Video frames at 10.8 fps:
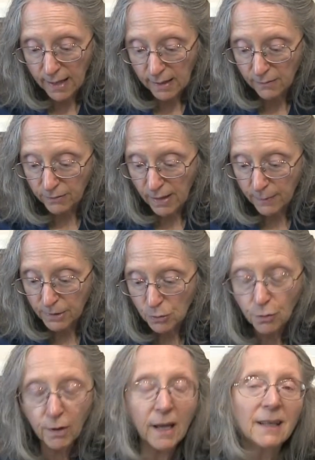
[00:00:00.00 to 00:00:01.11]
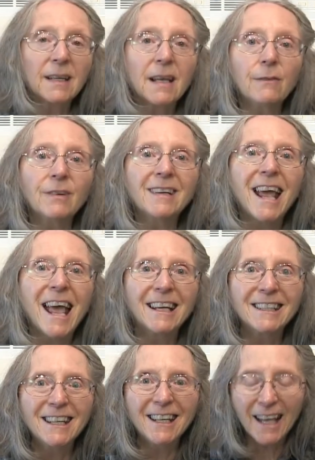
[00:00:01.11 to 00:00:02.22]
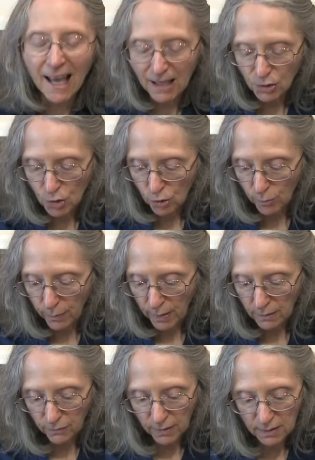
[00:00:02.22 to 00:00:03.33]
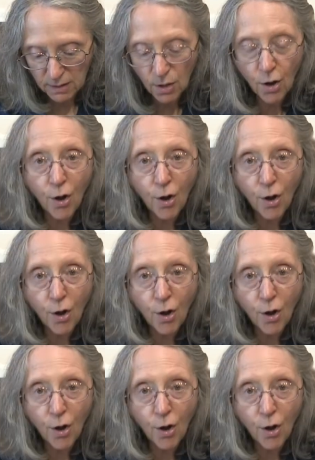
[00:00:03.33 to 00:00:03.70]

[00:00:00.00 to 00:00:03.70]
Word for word: anti-inflammatory, and even anti-cancer benefits.